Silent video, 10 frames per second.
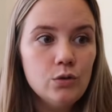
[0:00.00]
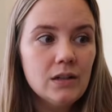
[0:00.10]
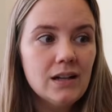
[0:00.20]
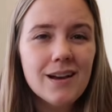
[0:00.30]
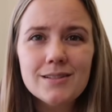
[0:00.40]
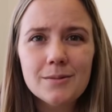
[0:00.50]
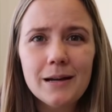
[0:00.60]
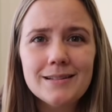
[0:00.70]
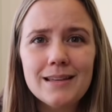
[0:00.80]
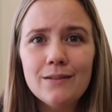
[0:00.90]
You can
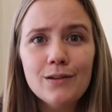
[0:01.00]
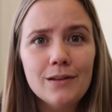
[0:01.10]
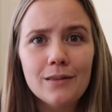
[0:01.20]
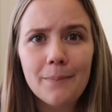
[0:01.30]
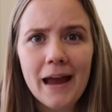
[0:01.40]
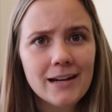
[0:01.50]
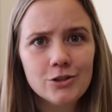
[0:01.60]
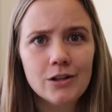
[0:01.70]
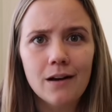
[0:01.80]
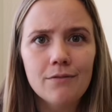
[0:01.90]
customize even the
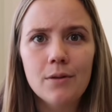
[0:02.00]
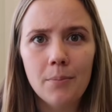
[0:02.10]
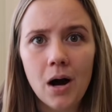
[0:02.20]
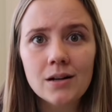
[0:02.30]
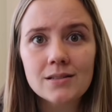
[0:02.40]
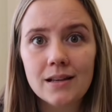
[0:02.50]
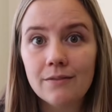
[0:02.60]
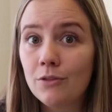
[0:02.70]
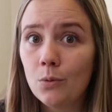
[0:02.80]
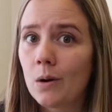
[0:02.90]
packaging of the box
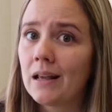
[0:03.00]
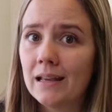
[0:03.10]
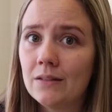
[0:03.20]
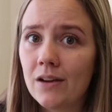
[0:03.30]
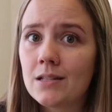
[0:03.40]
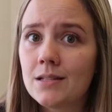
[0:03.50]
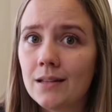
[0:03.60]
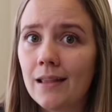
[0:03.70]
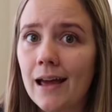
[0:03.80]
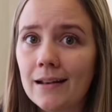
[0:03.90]
if you want to invest
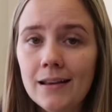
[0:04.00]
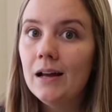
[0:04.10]
in that.